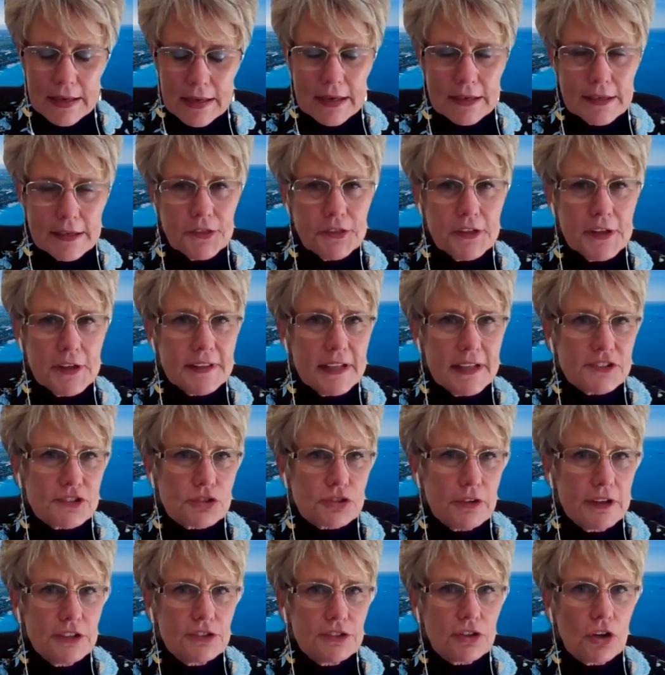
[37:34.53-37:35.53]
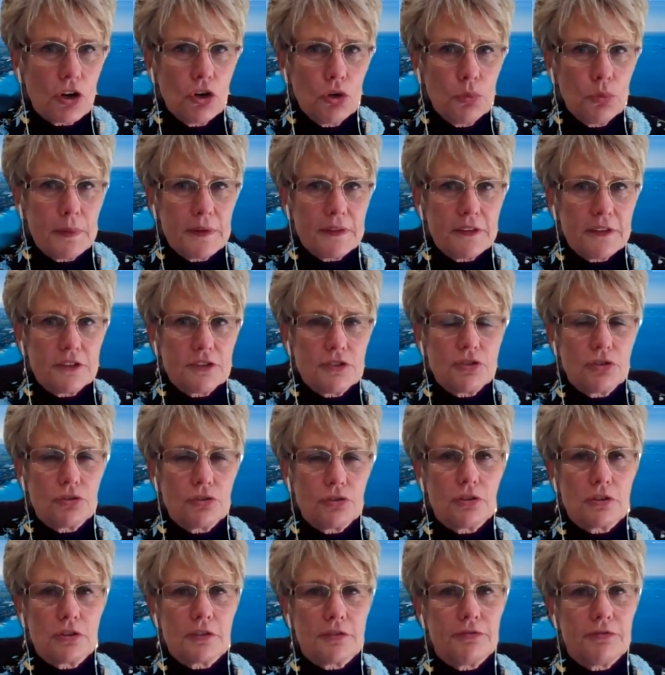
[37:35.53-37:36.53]
And I think that's going to open the
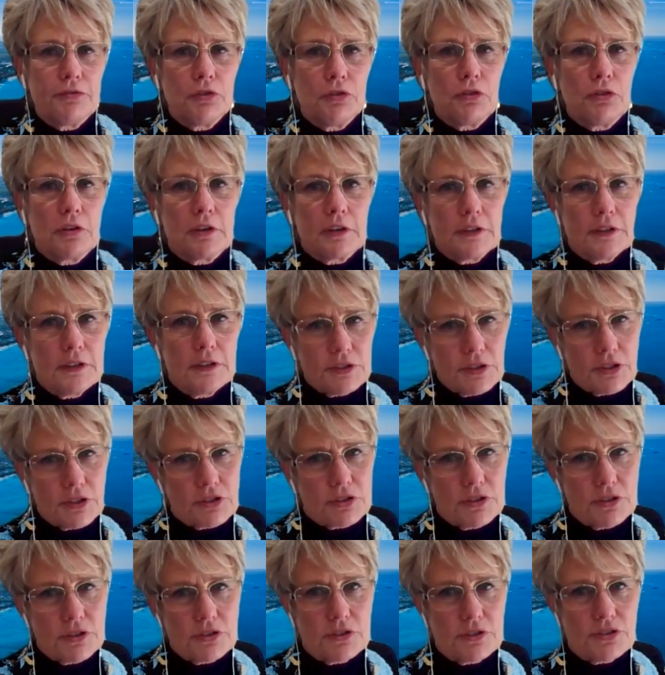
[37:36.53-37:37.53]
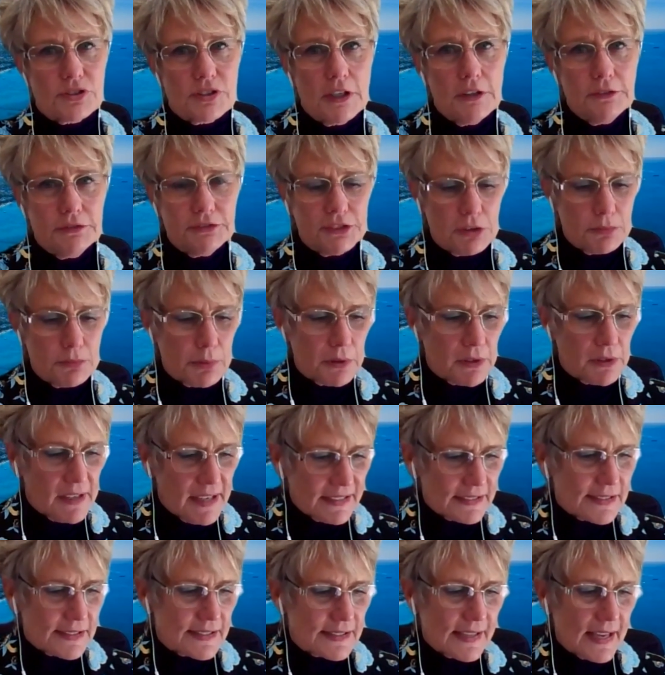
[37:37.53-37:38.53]
door for such as yourself, Dilbert.
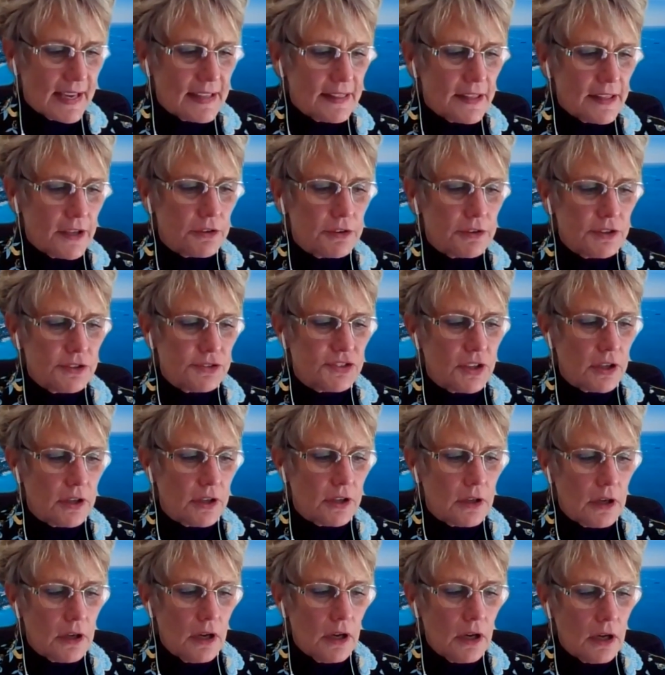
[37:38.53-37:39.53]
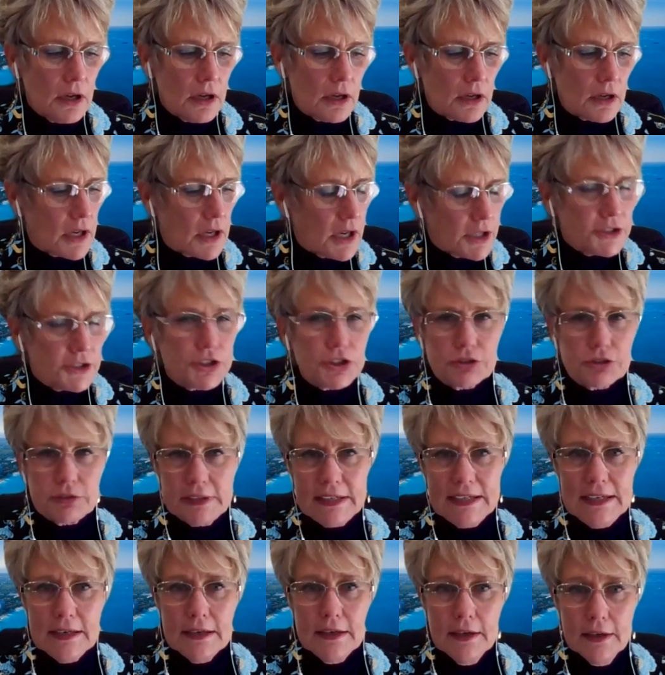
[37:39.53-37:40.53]
Let's say there is a, a
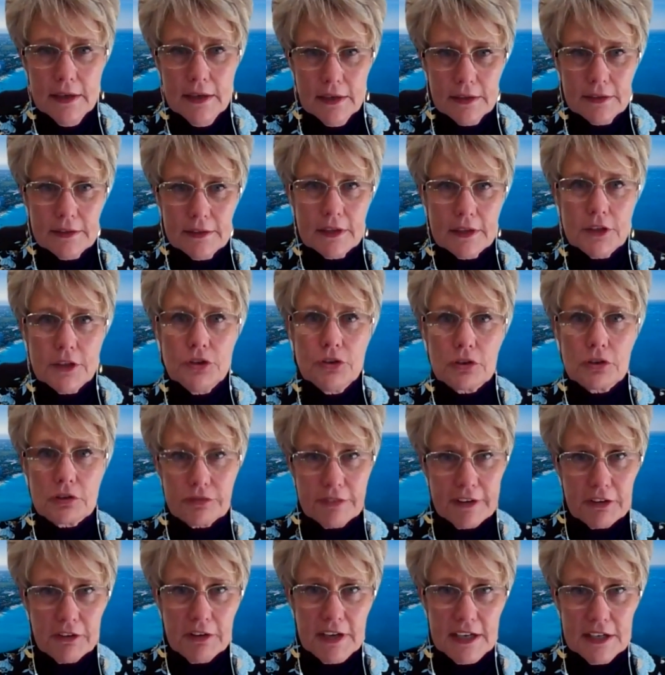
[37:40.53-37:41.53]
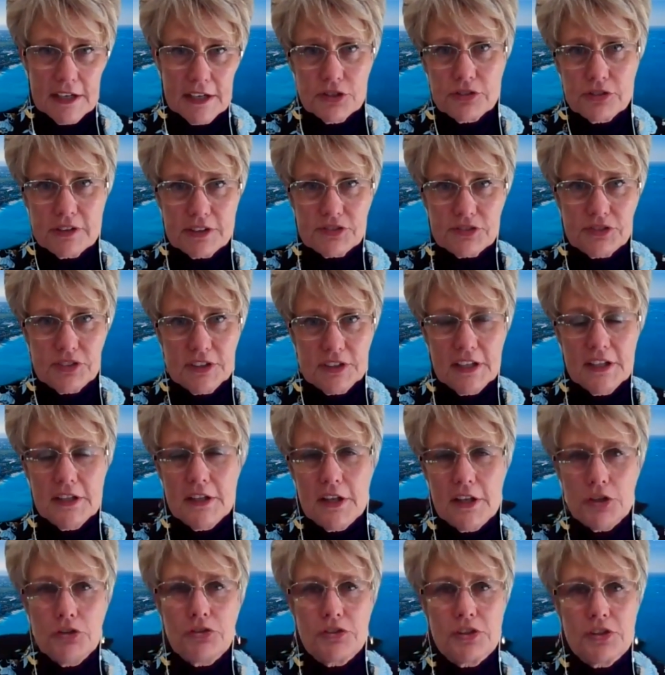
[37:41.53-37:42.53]
country that you are very interested in
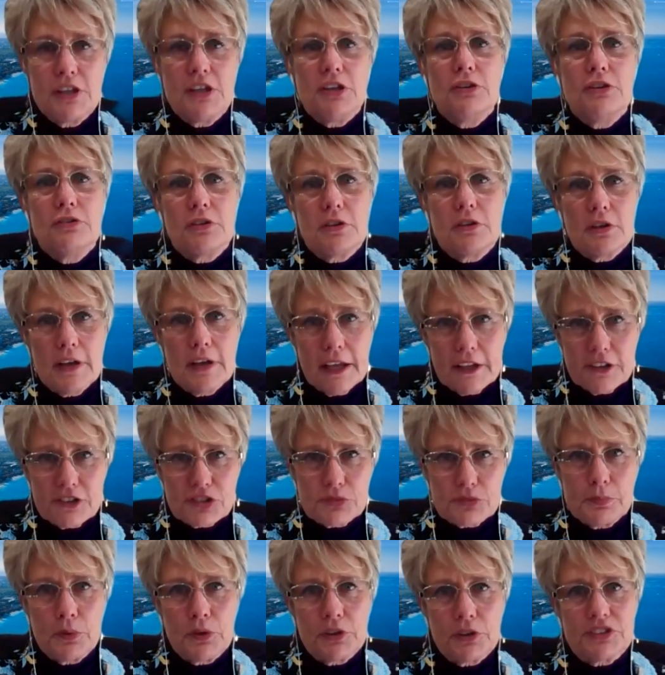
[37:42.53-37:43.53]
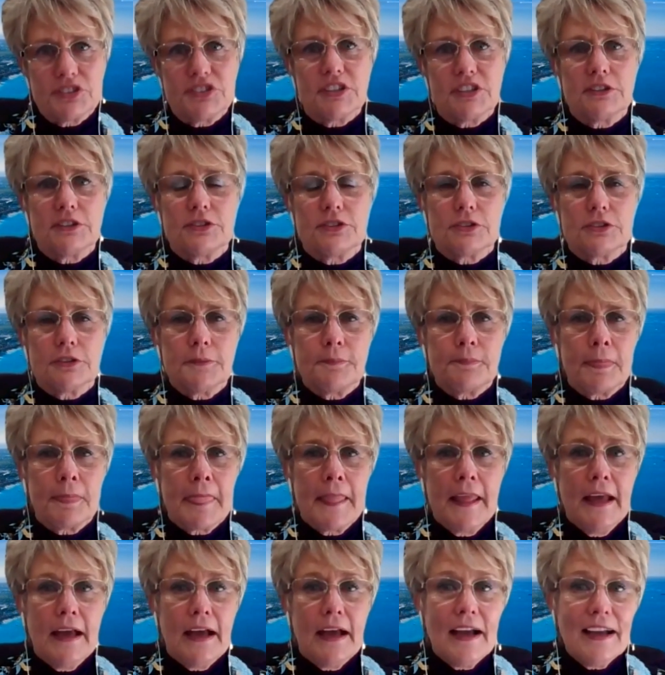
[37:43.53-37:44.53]
that you think you could export into.
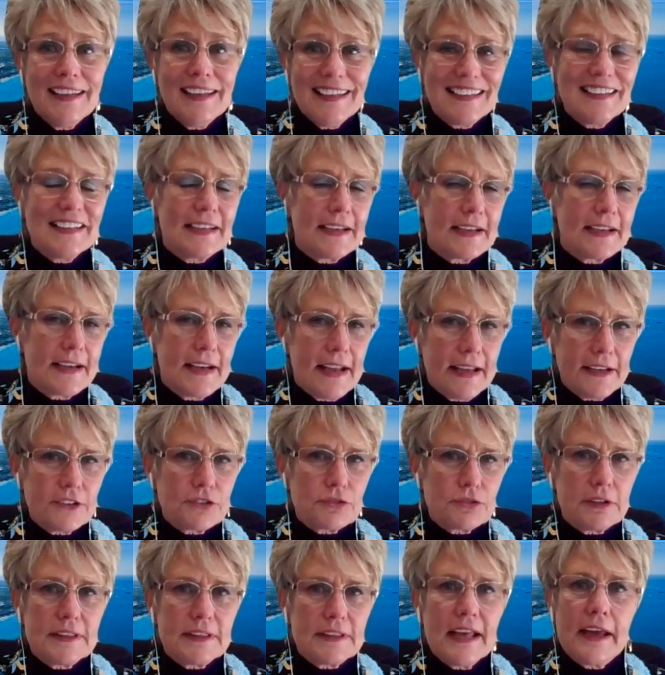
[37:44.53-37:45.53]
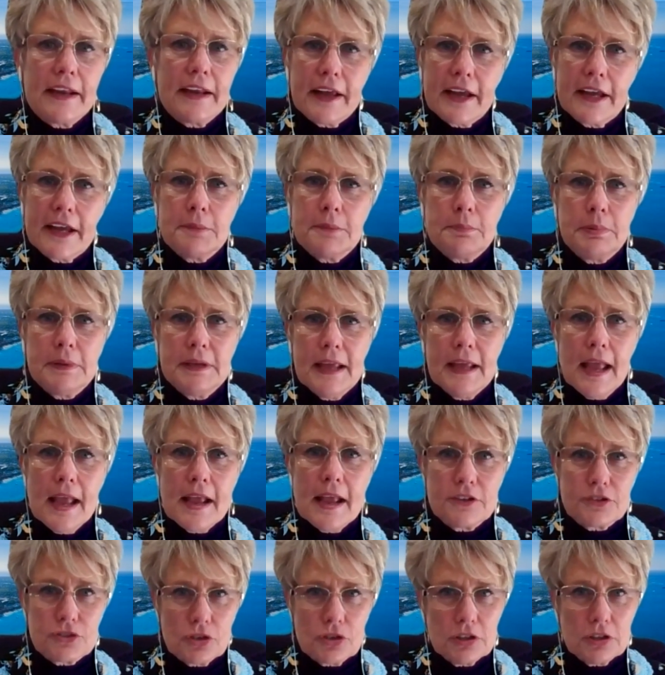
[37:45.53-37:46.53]
I can connect with that I P
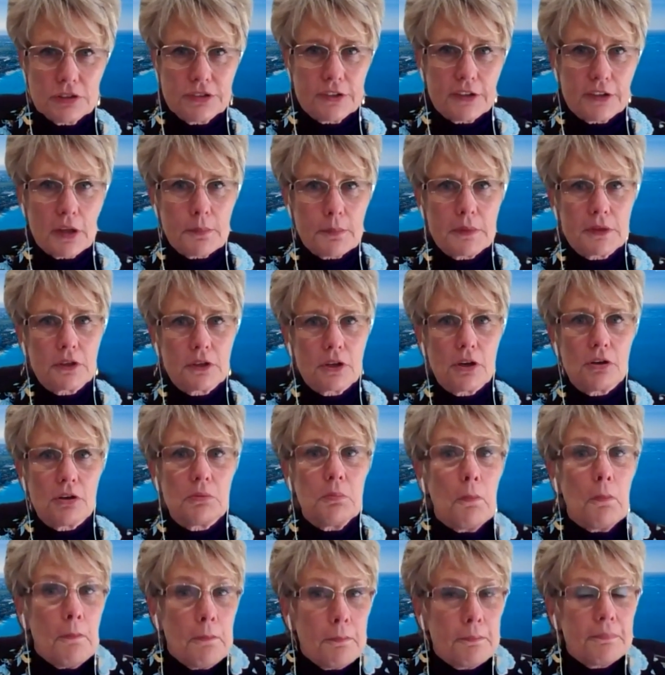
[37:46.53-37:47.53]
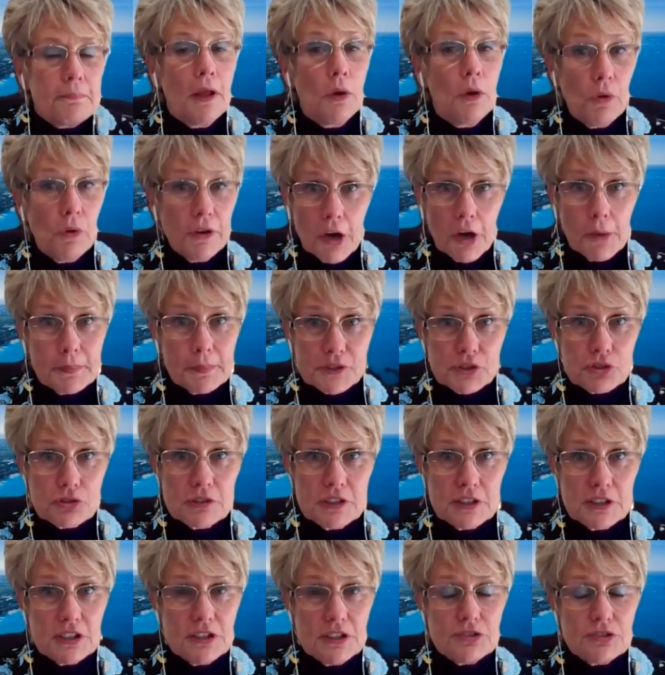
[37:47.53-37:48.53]
A and talk to them and go, what
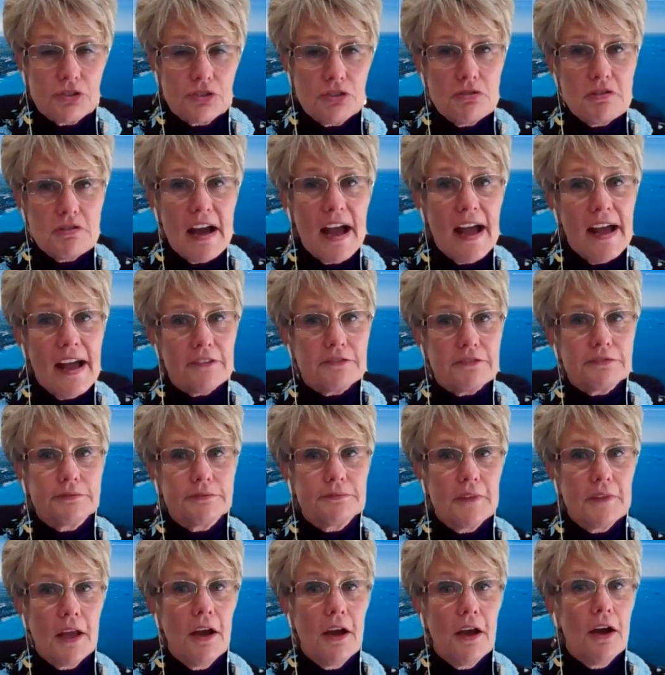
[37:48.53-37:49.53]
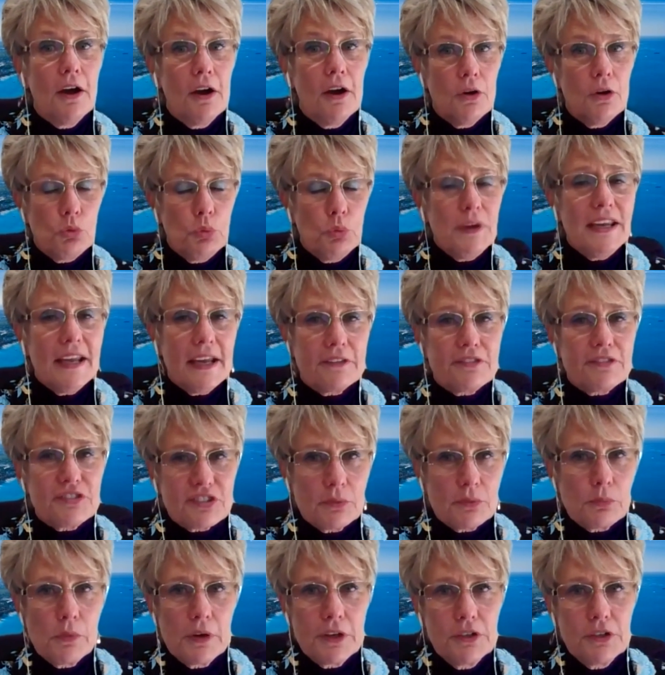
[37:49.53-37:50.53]
opportunities do you have? We have
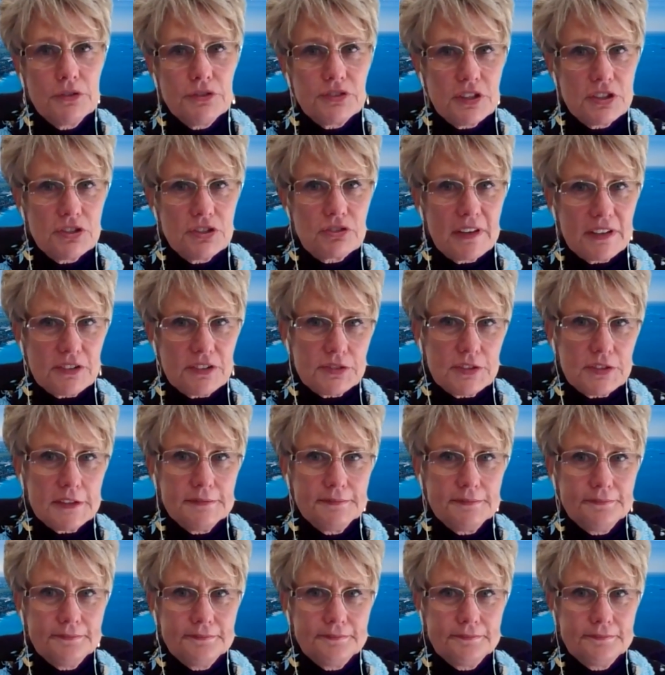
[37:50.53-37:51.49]
someone who's interested.